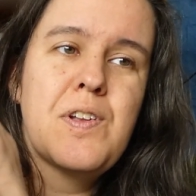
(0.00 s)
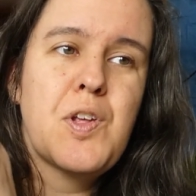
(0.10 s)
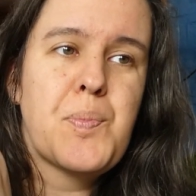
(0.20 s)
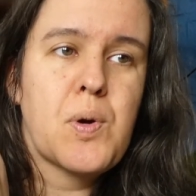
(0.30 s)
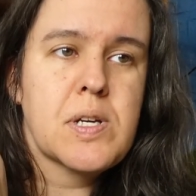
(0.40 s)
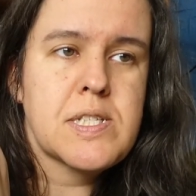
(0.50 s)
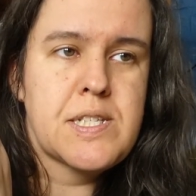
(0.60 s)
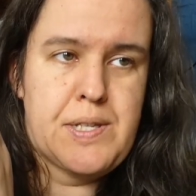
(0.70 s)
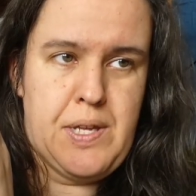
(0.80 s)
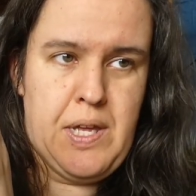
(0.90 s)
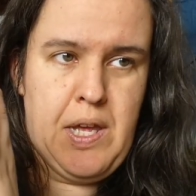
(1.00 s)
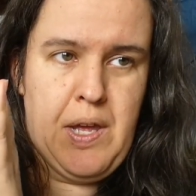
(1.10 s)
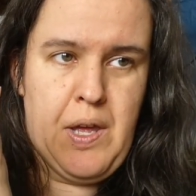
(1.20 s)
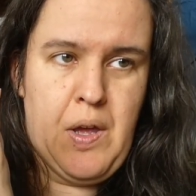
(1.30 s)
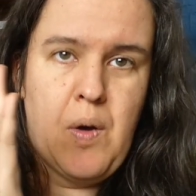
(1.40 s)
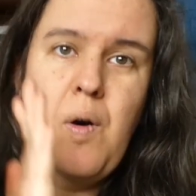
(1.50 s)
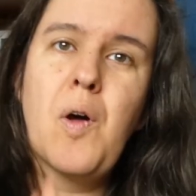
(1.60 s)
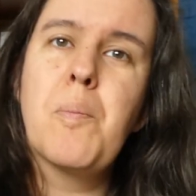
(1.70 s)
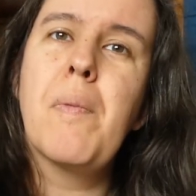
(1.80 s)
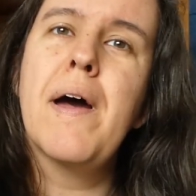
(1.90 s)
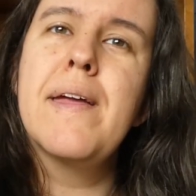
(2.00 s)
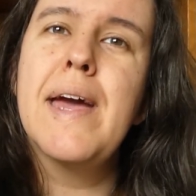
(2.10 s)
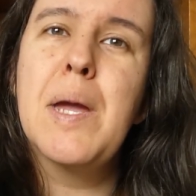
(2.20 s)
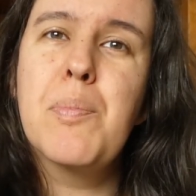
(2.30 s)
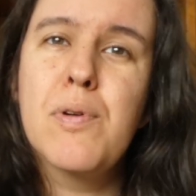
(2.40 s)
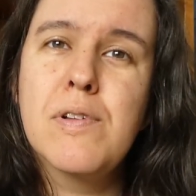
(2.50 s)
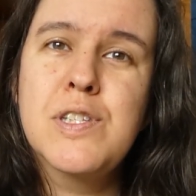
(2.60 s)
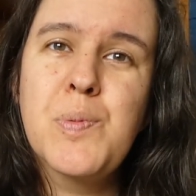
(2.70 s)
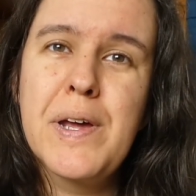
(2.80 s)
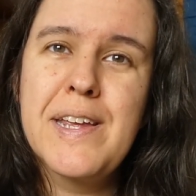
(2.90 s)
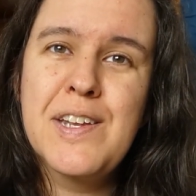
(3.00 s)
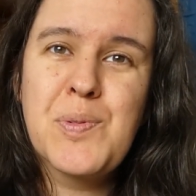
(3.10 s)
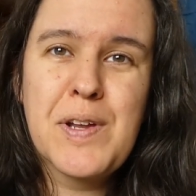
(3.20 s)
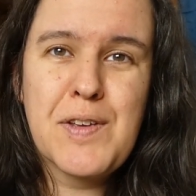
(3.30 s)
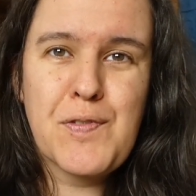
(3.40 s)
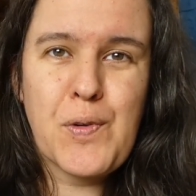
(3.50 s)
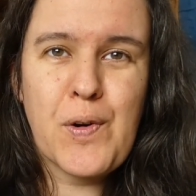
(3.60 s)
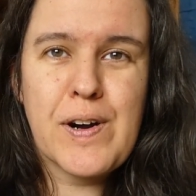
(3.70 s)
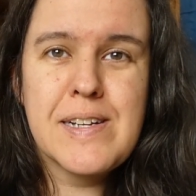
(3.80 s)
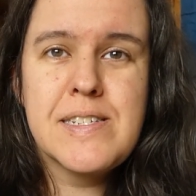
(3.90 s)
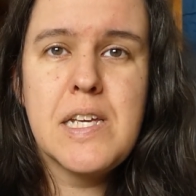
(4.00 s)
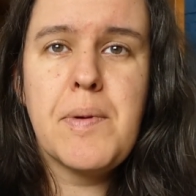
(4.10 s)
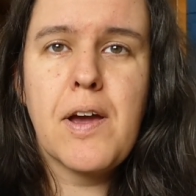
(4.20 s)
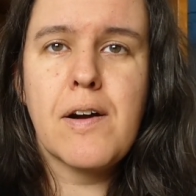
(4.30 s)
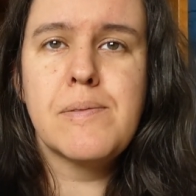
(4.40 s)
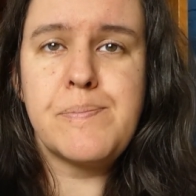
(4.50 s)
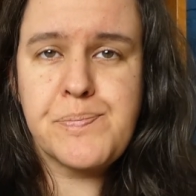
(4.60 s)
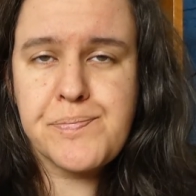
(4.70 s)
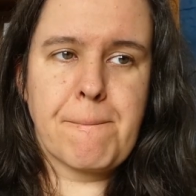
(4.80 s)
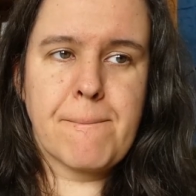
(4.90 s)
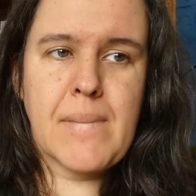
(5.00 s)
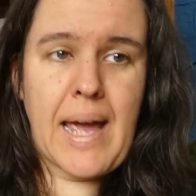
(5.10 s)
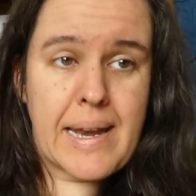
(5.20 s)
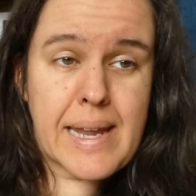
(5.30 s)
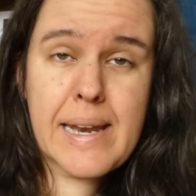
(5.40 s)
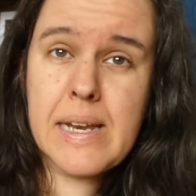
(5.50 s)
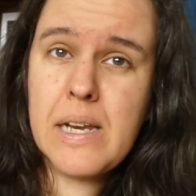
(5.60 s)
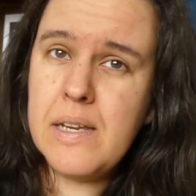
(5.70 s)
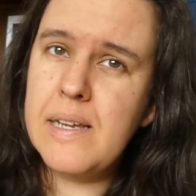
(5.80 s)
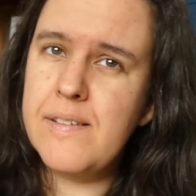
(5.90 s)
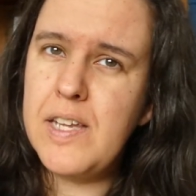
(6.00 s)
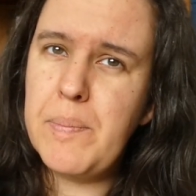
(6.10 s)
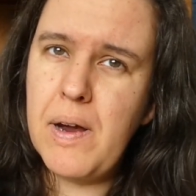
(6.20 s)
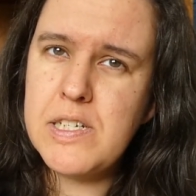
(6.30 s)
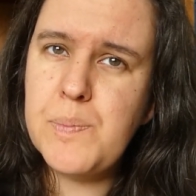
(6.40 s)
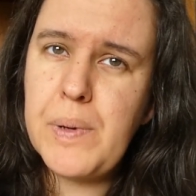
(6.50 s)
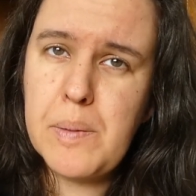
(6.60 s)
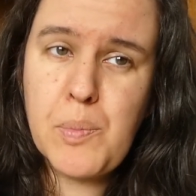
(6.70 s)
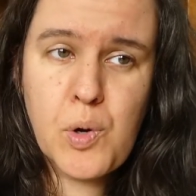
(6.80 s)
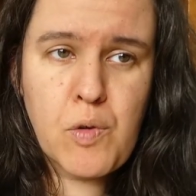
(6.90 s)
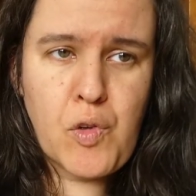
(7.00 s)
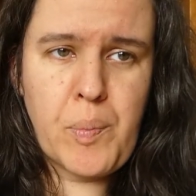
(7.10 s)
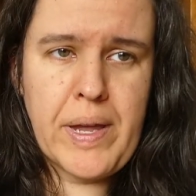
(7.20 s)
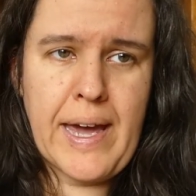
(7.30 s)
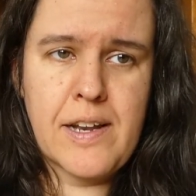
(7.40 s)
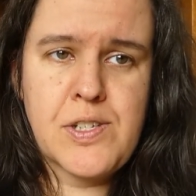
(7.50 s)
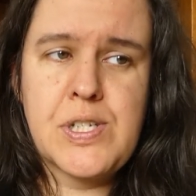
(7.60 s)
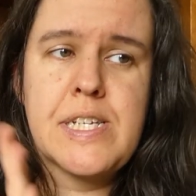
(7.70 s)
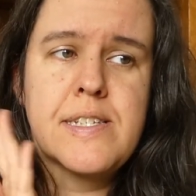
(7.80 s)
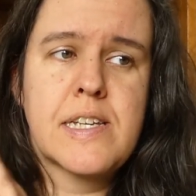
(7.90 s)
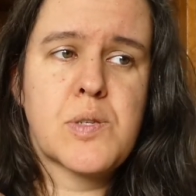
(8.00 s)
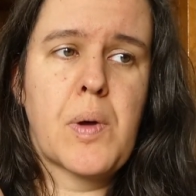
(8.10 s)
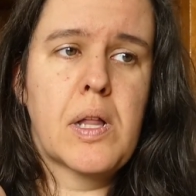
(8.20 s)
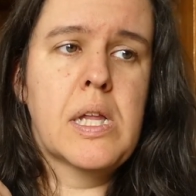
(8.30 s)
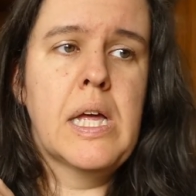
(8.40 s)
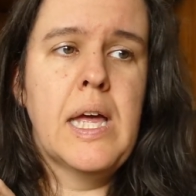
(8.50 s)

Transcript: the books on my April 2024 TBR, and then the TBR spin book will be added to this as well.